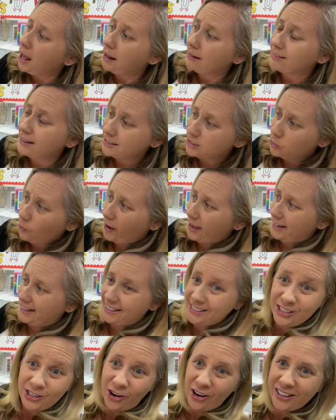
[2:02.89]
let's go ahead and
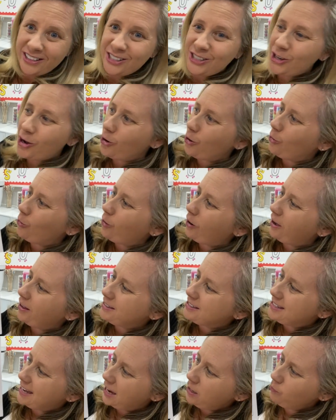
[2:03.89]
get started. So
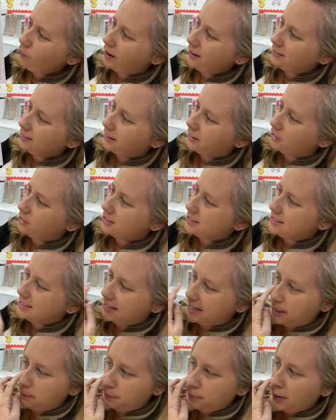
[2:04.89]
day 1,
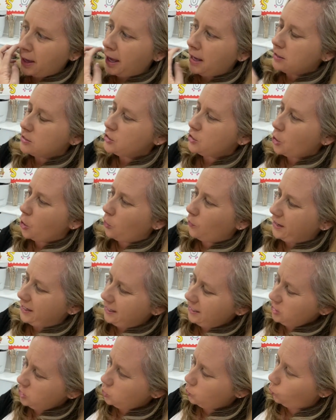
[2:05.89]
literacy. So
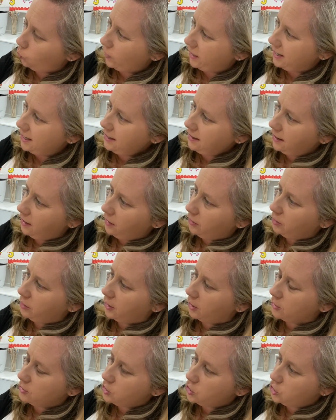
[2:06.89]
each week
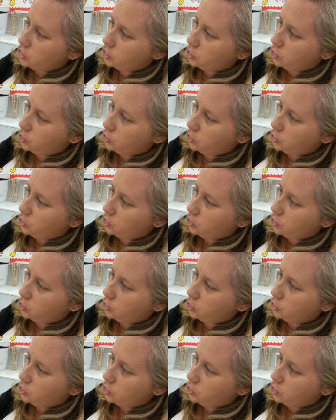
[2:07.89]
there's